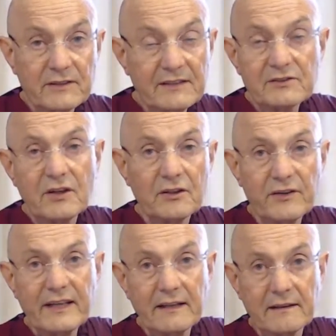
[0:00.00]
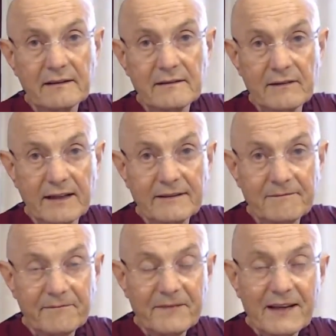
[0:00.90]
got aversion, they just got greed,
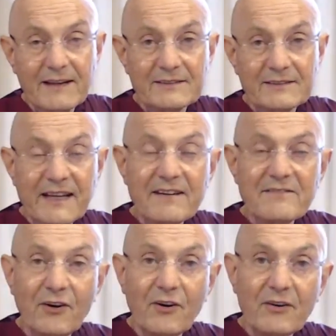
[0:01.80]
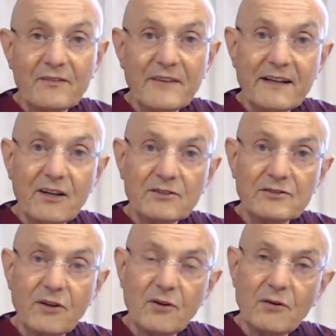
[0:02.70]
right? So
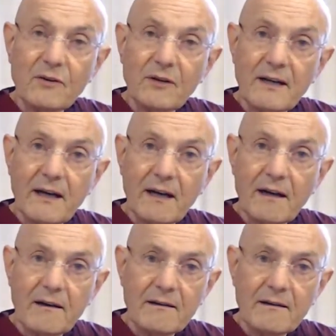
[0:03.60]
therefore, they're not so,